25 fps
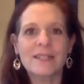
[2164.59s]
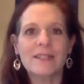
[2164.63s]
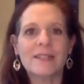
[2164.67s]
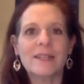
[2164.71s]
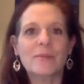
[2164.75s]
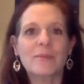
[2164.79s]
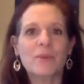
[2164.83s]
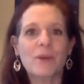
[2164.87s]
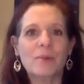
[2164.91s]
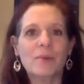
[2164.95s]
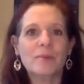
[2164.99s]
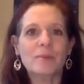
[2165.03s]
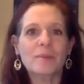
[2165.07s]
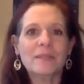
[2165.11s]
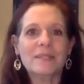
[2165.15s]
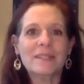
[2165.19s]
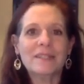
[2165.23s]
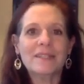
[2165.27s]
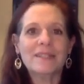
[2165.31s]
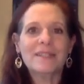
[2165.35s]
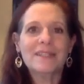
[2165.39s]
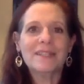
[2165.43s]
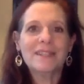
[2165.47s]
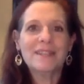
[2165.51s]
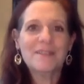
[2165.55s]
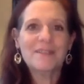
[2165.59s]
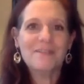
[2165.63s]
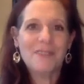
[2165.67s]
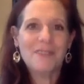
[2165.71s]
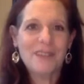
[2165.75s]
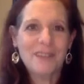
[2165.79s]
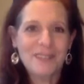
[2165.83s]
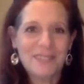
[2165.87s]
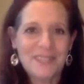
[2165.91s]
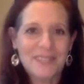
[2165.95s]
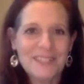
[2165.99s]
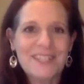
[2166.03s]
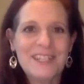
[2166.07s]
and they probably need a
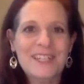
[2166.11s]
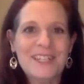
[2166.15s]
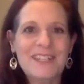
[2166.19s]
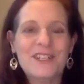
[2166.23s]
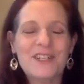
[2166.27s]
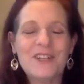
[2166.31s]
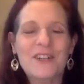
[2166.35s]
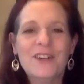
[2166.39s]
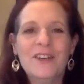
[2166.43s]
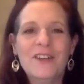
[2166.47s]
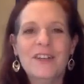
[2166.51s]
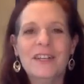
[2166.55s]
violin teacher.